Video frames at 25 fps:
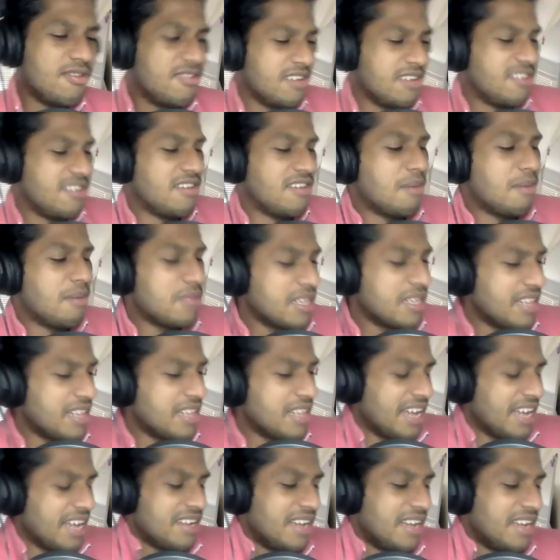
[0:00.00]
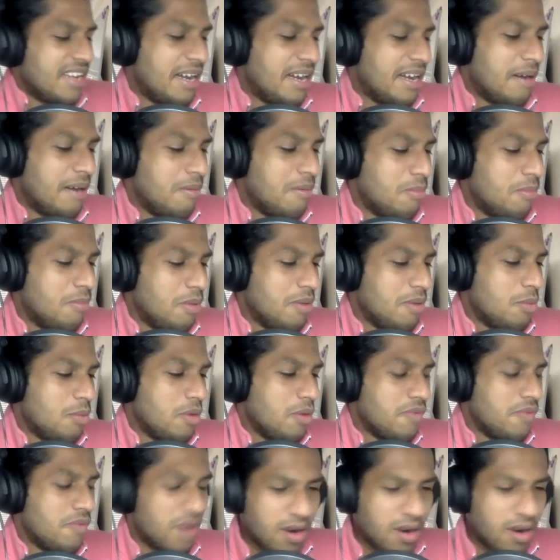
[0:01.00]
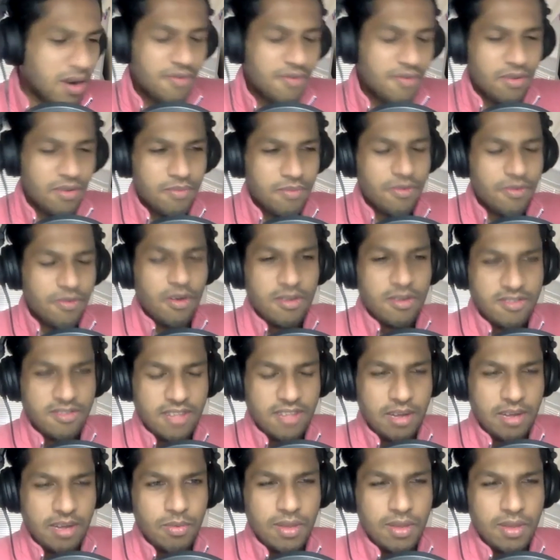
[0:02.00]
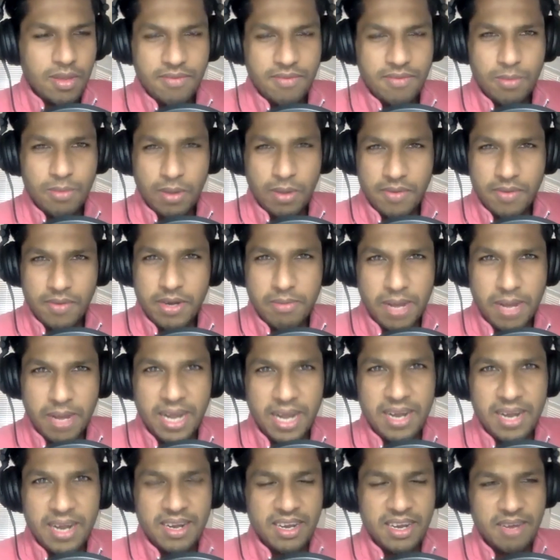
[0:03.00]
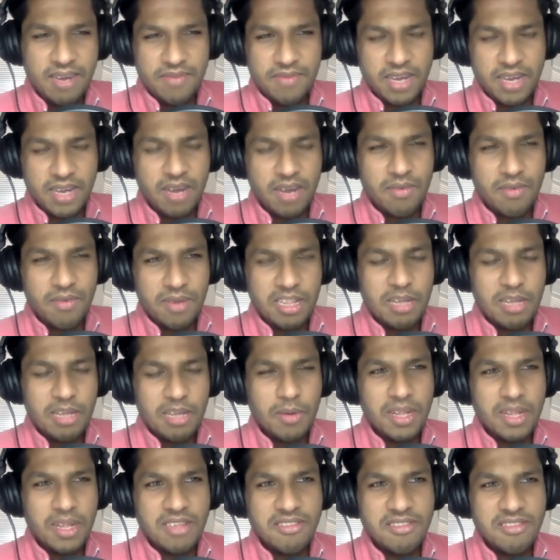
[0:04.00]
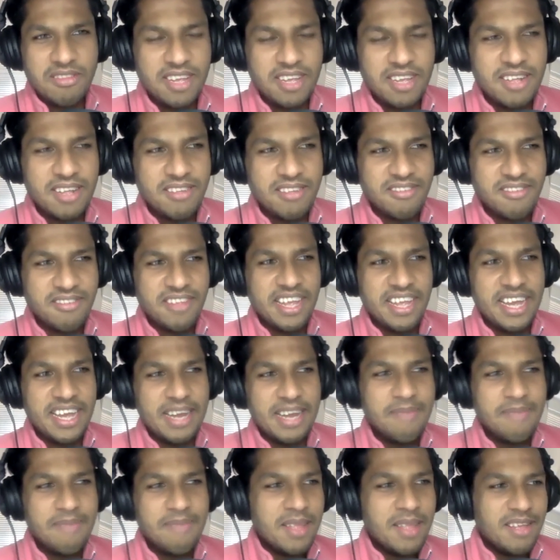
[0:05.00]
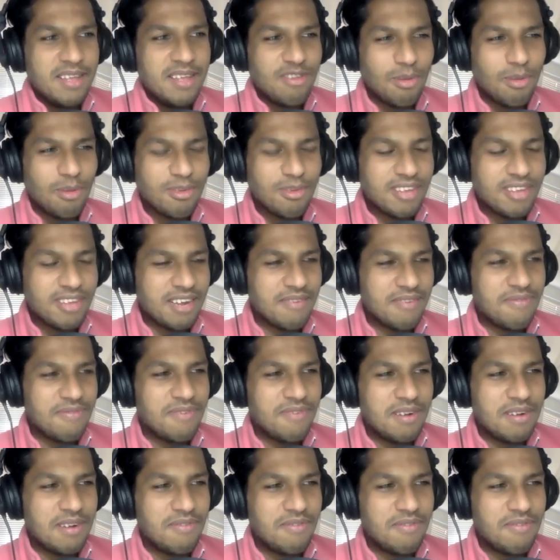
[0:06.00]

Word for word: it's something that uh, we we've heard from folks that we've we've admired and have done really well in sales, and it's almost like a,